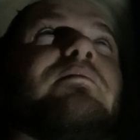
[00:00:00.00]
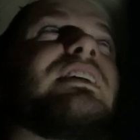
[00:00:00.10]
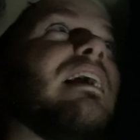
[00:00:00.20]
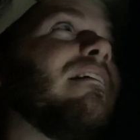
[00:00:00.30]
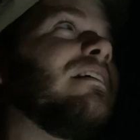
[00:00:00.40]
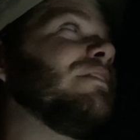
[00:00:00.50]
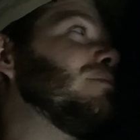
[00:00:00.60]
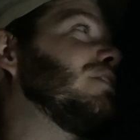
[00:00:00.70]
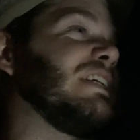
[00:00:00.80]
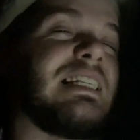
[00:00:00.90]
I'm scared of.
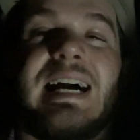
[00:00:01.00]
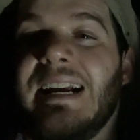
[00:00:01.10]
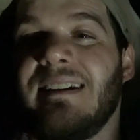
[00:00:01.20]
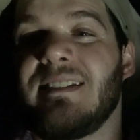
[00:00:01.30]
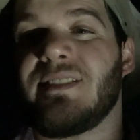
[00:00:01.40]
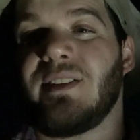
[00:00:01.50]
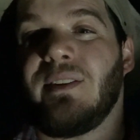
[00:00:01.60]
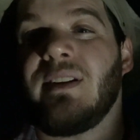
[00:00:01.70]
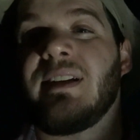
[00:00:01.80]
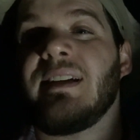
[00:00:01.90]
I'm really tired,
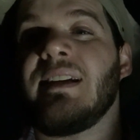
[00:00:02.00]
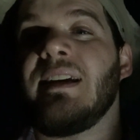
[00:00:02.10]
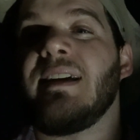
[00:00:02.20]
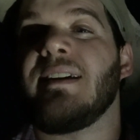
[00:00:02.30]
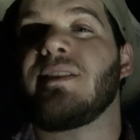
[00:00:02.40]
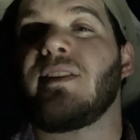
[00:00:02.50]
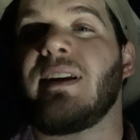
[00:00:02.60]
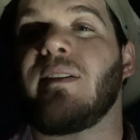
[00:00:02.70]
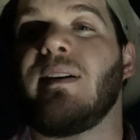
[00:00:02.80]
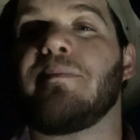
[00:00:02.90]
so
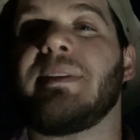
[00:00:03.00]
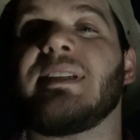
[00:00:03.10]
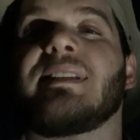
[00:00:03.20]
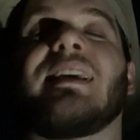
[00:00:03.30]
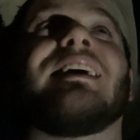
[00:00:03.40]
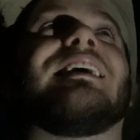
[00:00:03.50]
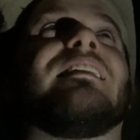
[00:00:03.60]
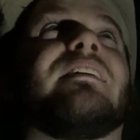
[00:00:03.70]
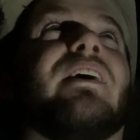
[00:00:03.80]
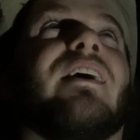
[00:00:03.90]
trying to go up this in
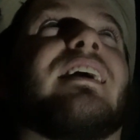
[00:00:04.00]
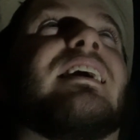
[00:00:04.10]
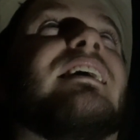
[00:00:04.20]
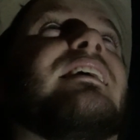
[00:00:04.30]
the dark